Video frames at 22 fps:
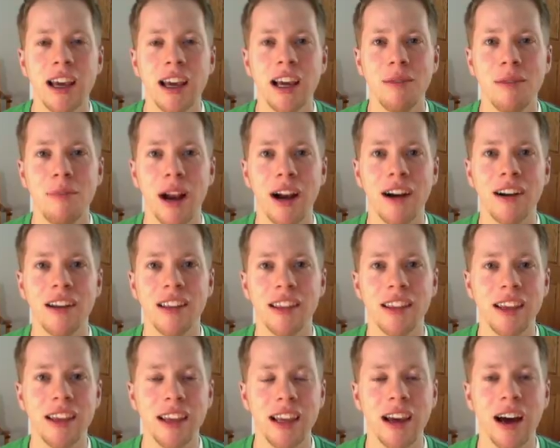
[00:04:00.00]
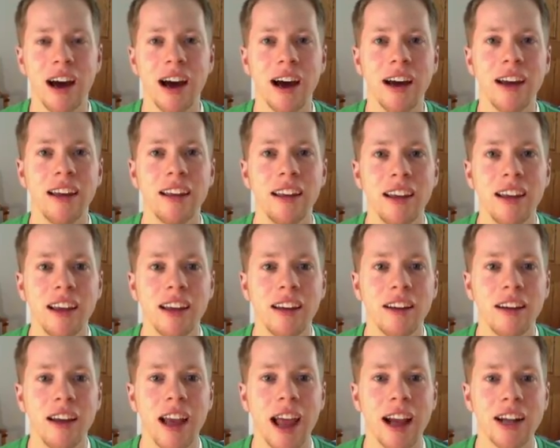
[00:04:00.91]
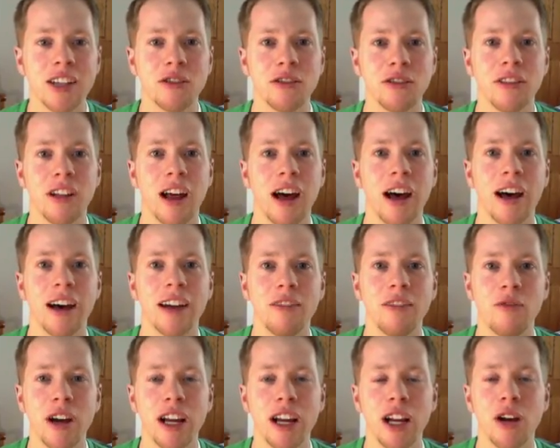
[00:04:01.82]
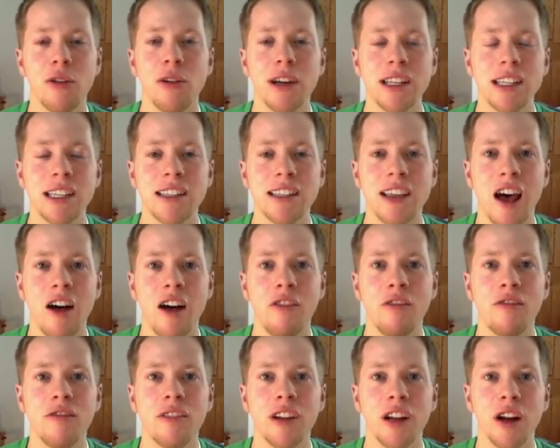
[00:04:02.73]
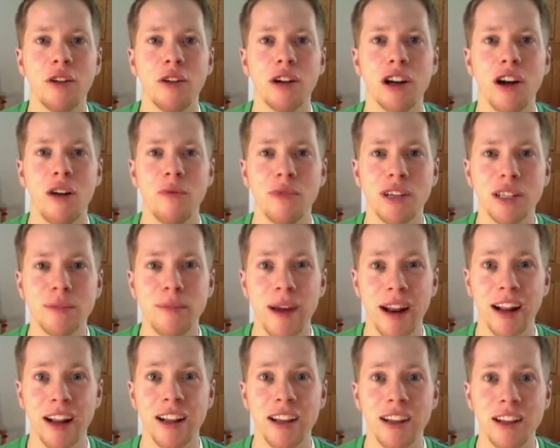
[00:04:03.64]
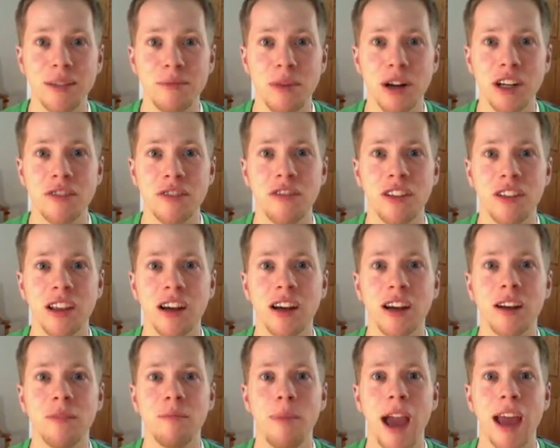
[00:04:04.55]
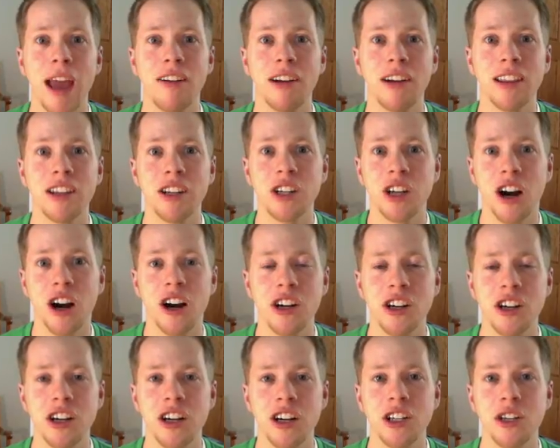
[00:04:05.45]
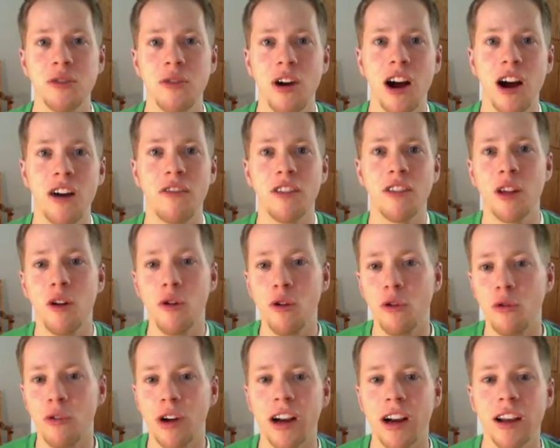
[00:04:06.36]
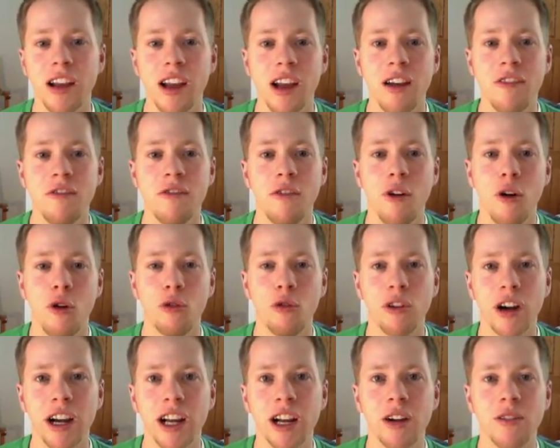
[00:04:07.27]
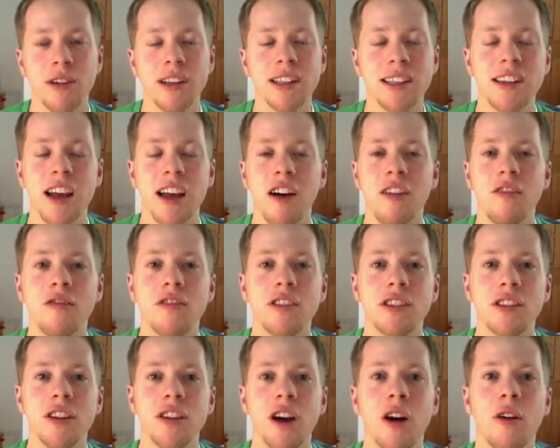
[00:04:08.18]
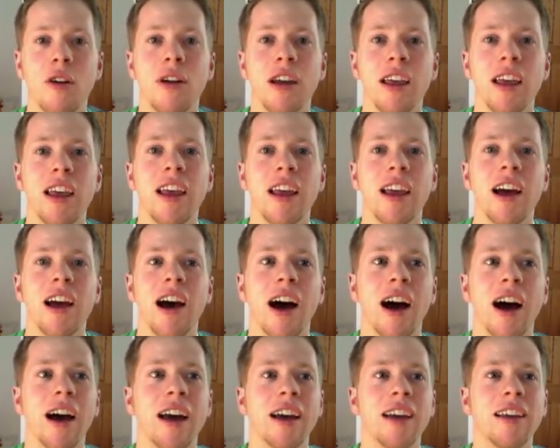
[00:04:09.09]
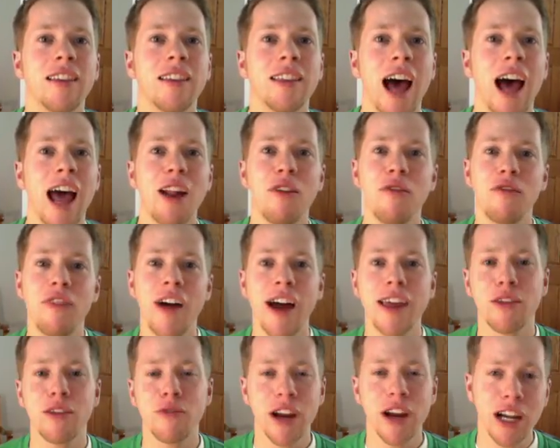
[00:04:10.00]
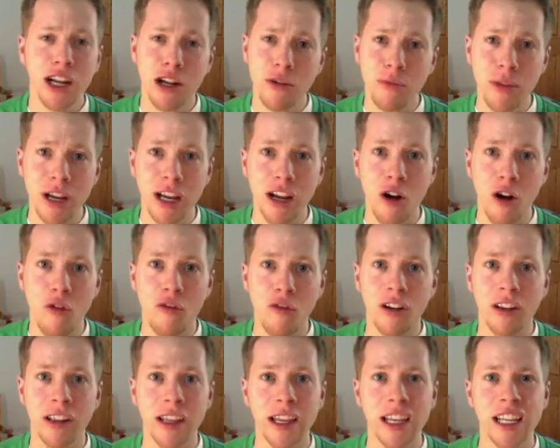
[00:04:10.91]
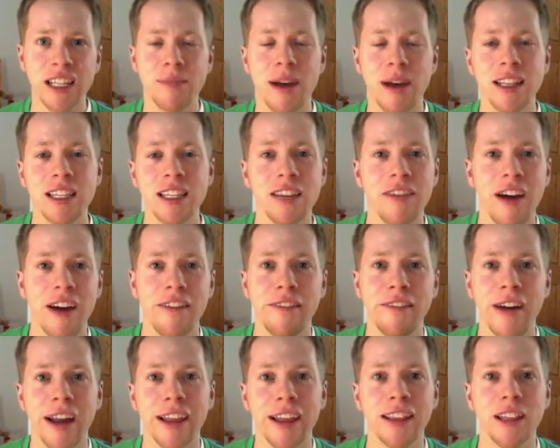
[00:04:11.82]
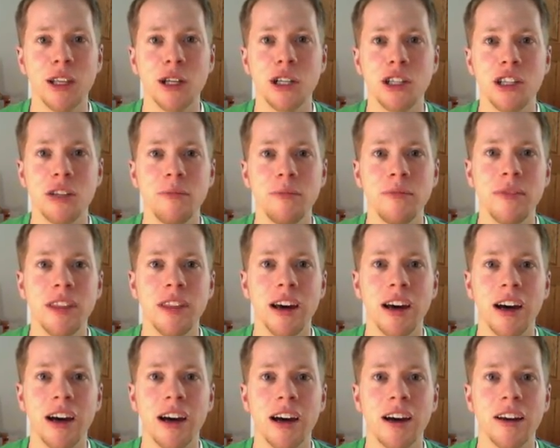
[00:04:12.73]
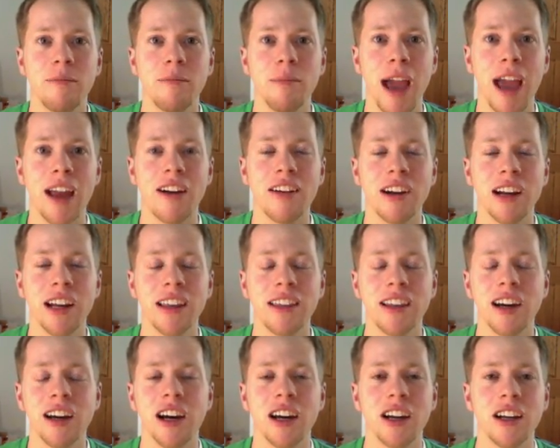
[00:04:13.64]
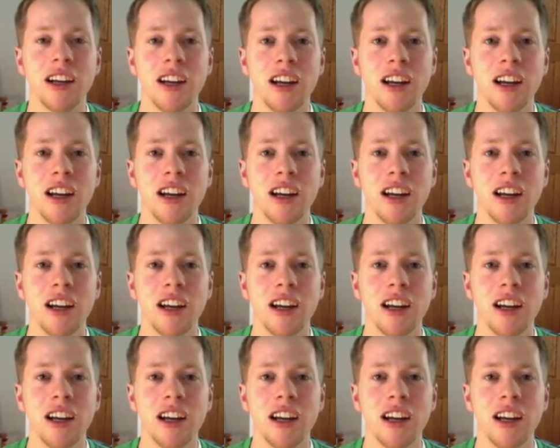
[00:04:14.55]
compared to the actual radio itself. You're almost spending as much for the battery and the charger as you are for the whole radio itself. So I don't find the radio be overly expensive. I find the battery and the